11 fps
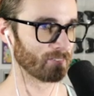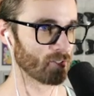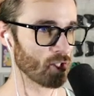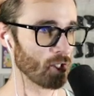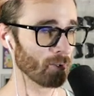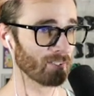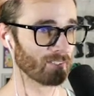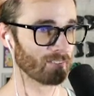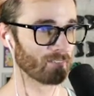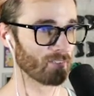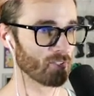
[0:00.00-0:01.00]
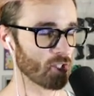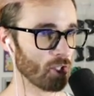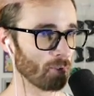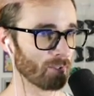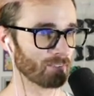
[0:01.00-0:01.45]
Two?
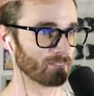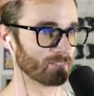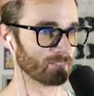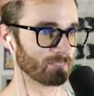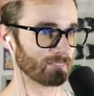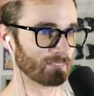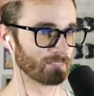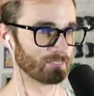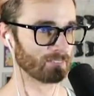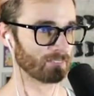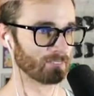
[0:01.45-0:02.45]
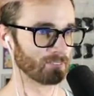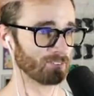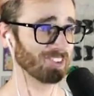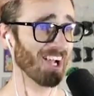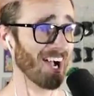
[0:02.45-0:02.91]
Two?
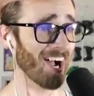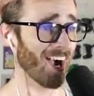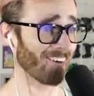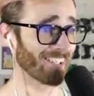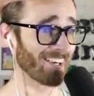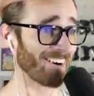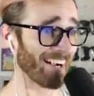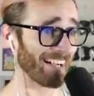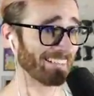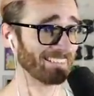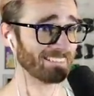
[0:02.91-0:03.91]
No, come on!